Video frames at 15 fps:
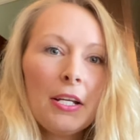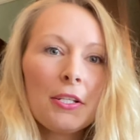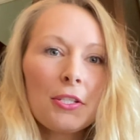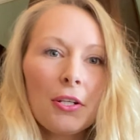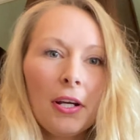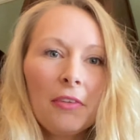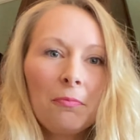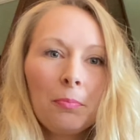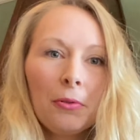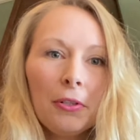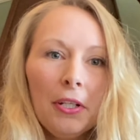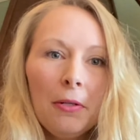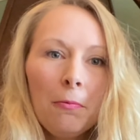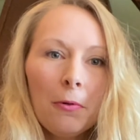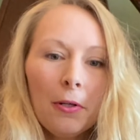So I've
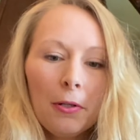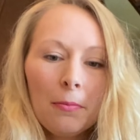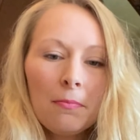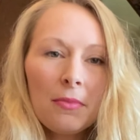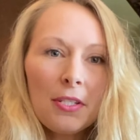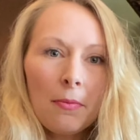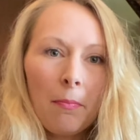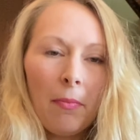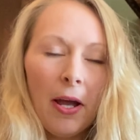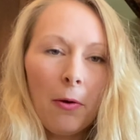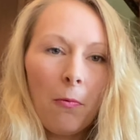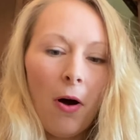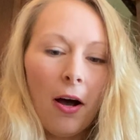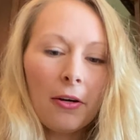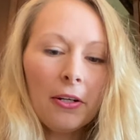pre-warmed my
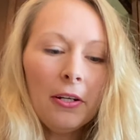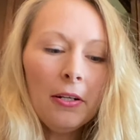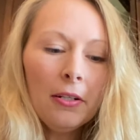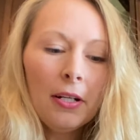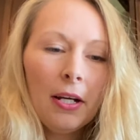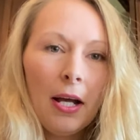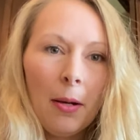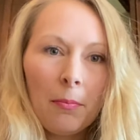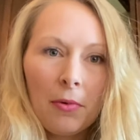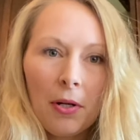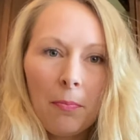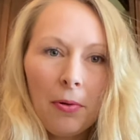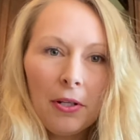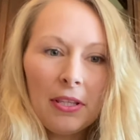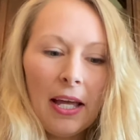water. I'm
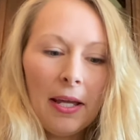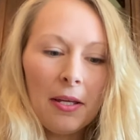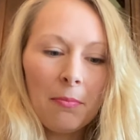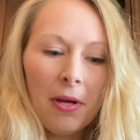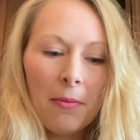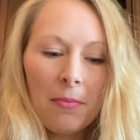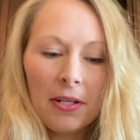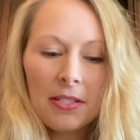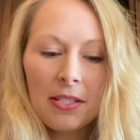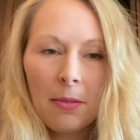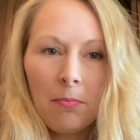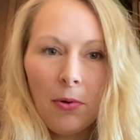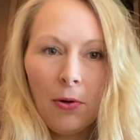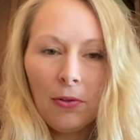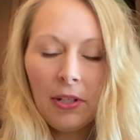gonna put that in my mixing
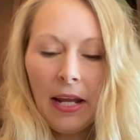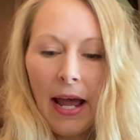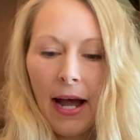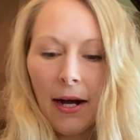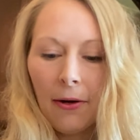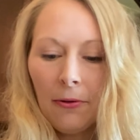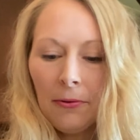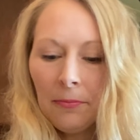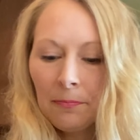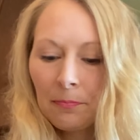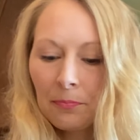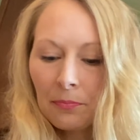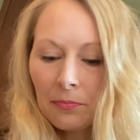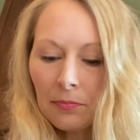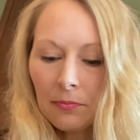bowl now.
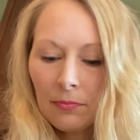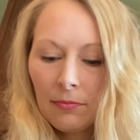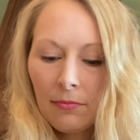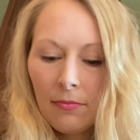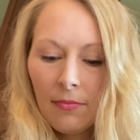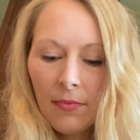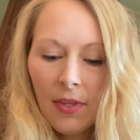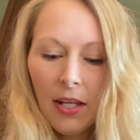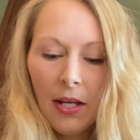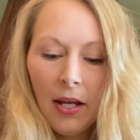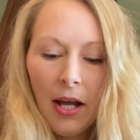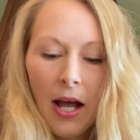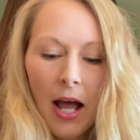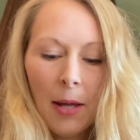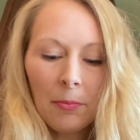
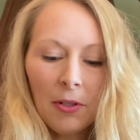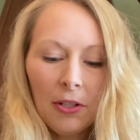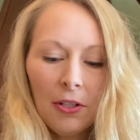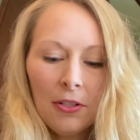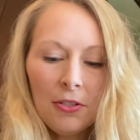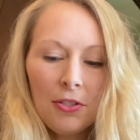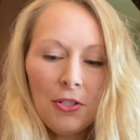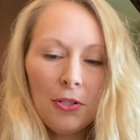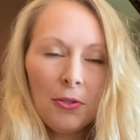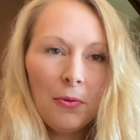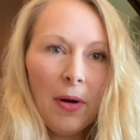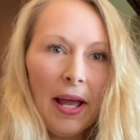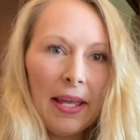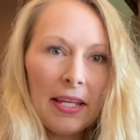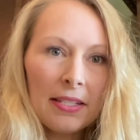I'm gonna do
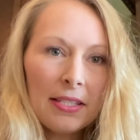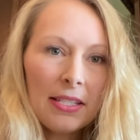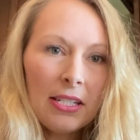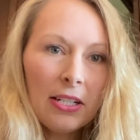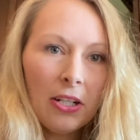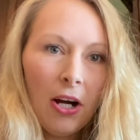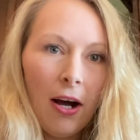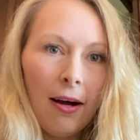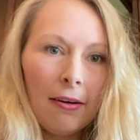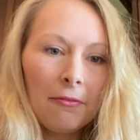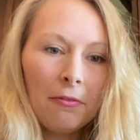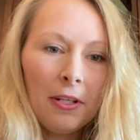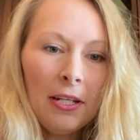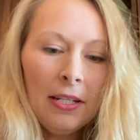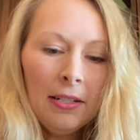instant
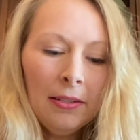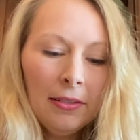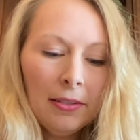coffee.